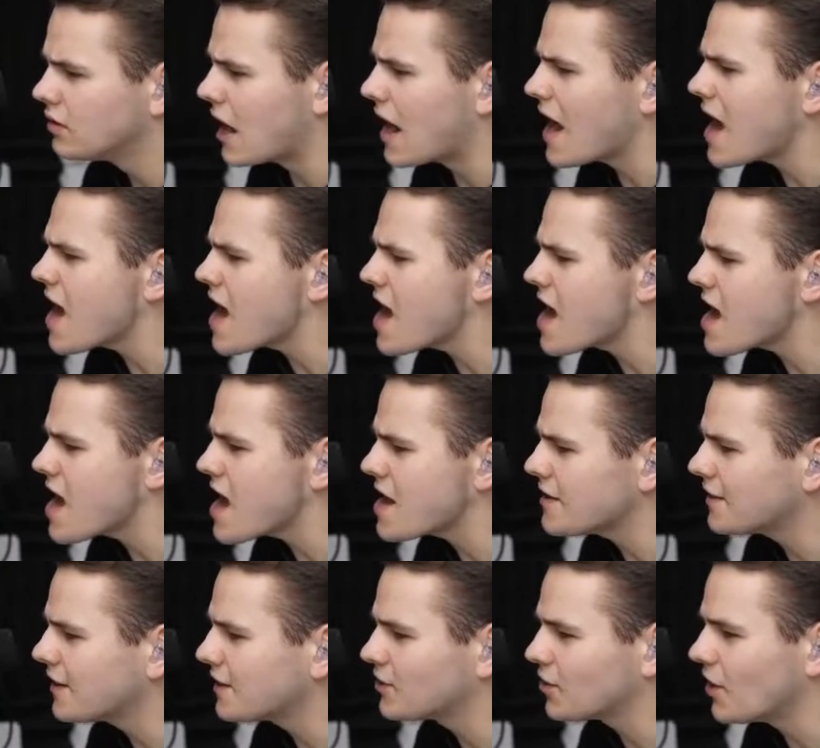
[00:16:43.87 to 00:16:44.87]

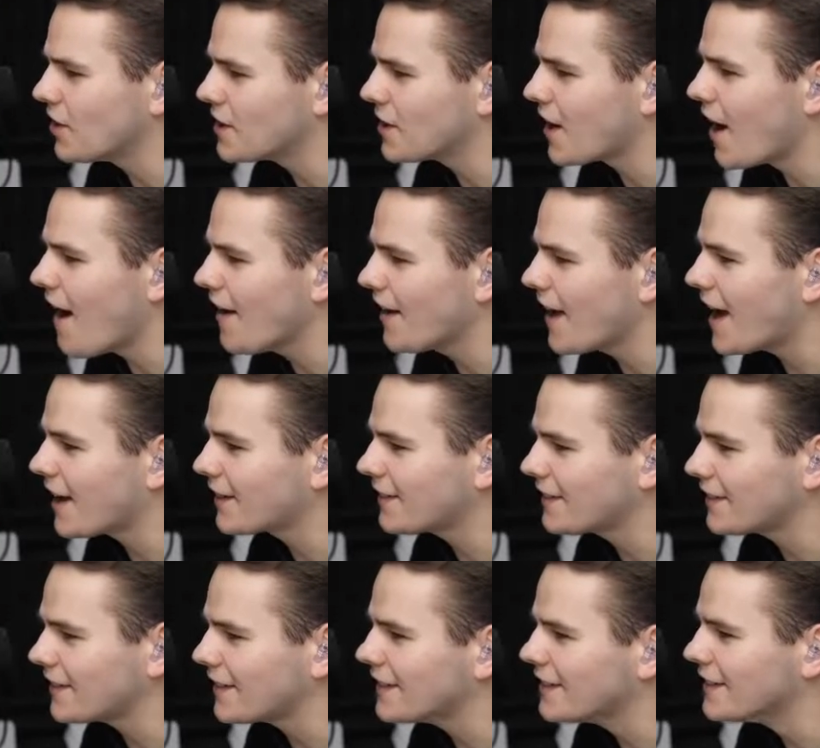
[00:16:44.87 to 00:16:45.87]
Yes, it's turning on,
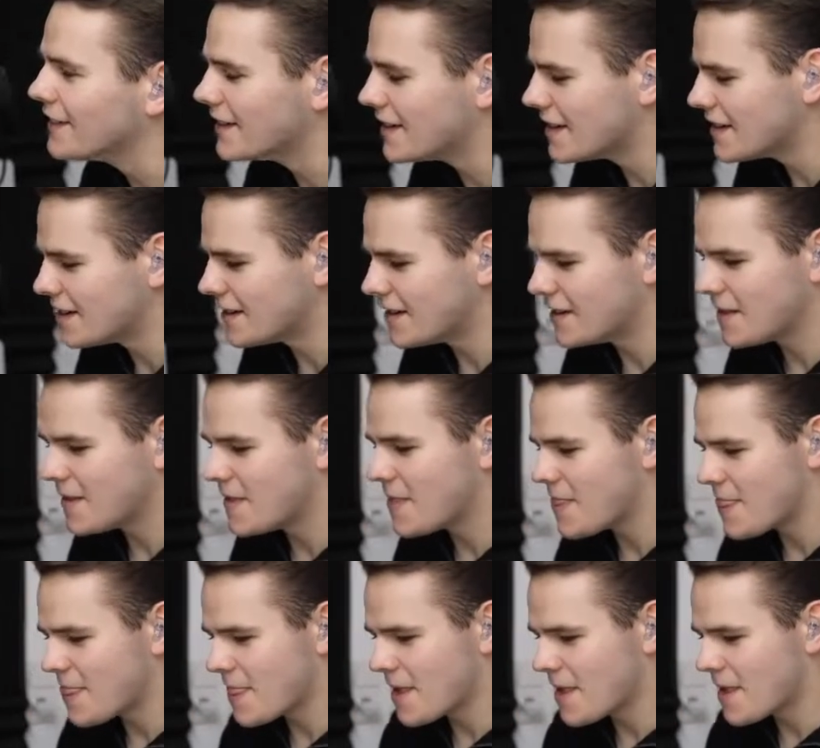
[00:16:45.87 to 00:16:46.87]
actually!
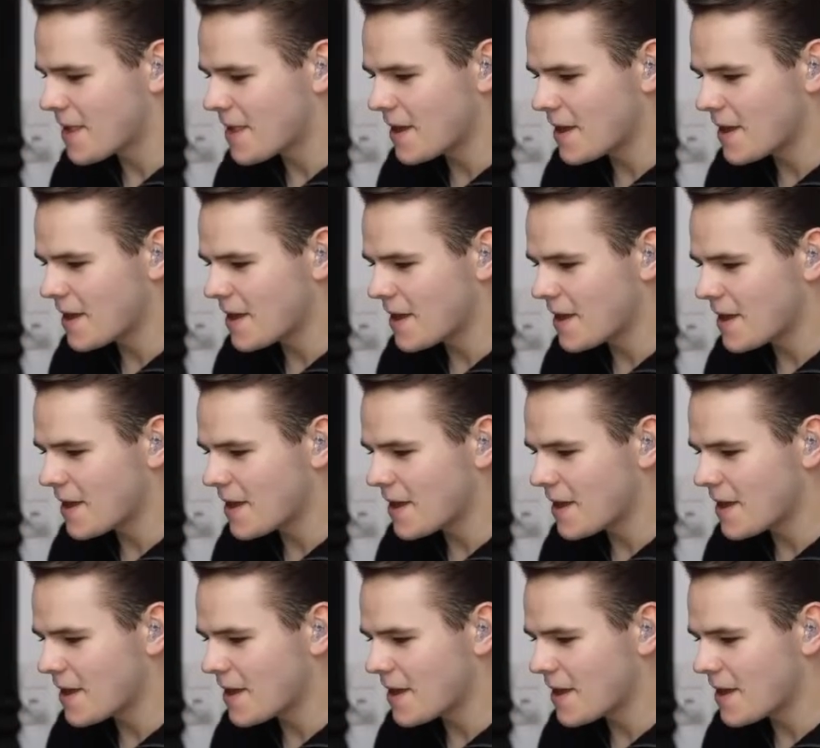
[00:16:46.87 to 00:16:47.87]
Good.
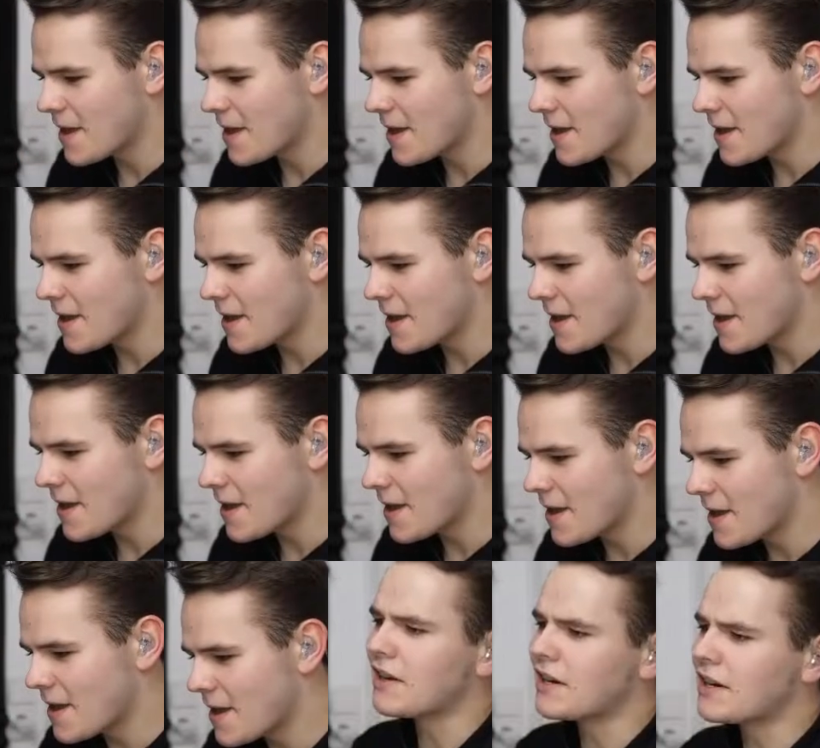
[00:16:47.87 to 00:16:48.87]
Now, this is a
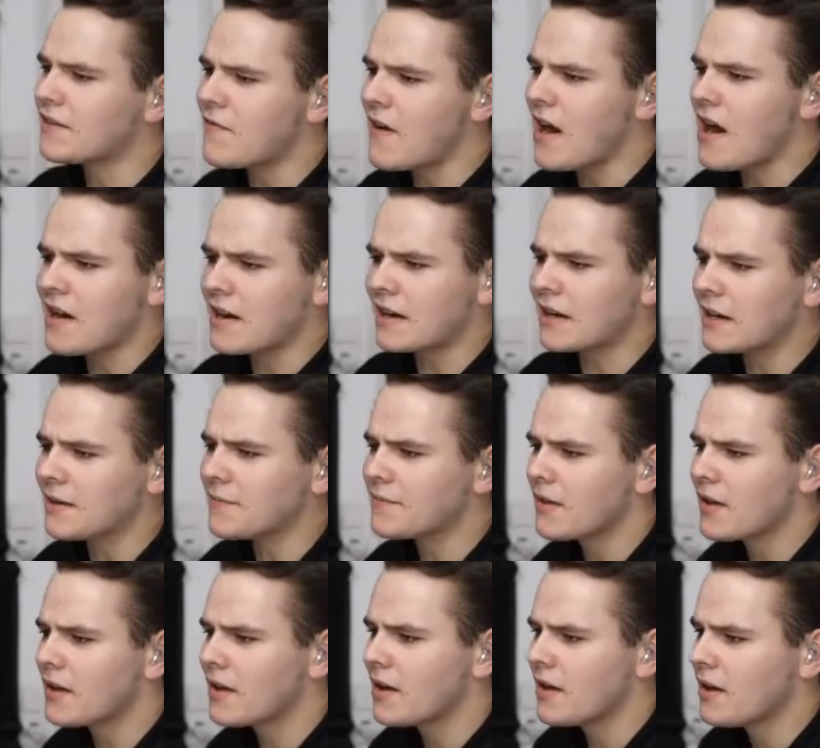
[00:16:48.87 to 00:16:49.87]
very, very,
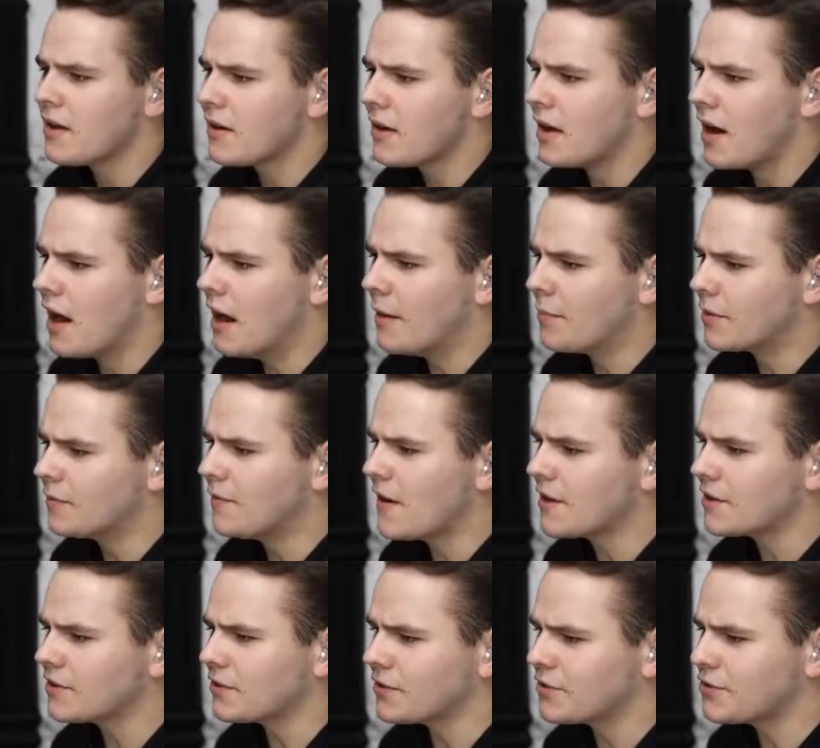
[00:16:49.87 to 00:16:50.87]
uh,
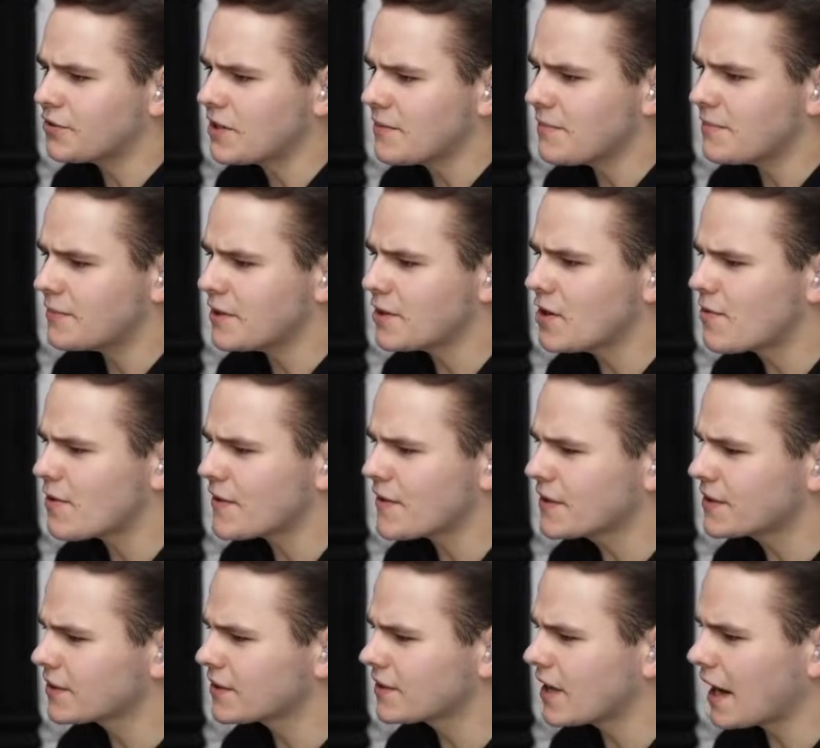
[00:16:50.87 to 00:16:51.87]
professional stream. You know what?
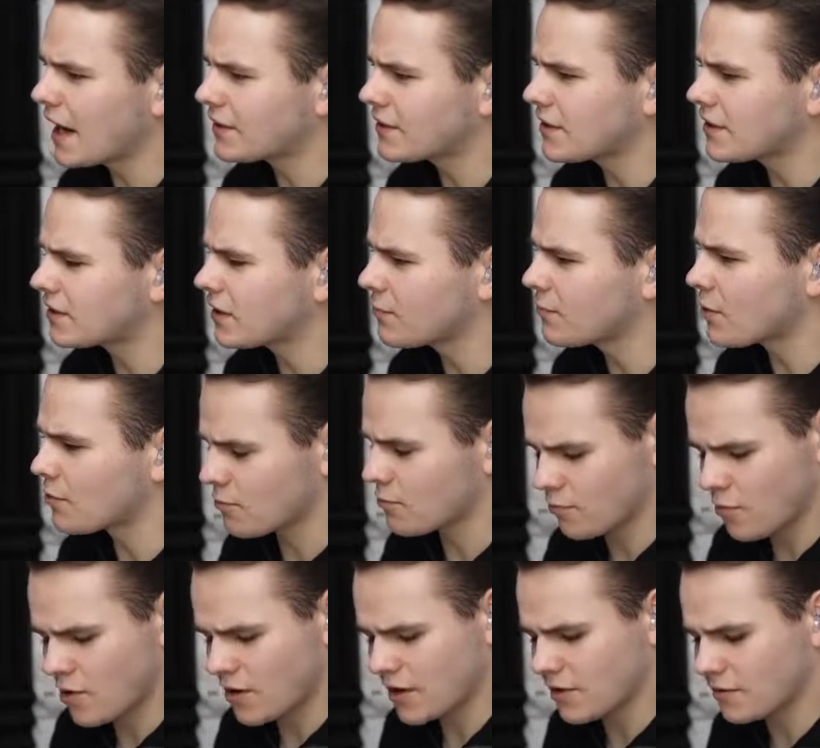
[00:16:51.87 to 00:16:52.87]
This is actually
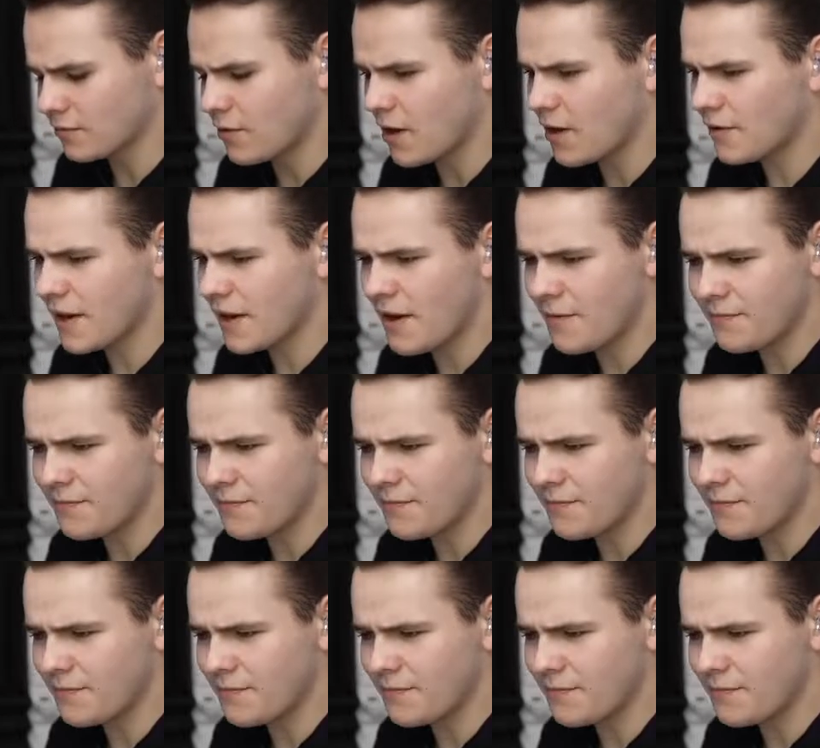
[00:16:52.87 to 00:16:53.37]
somewhat working well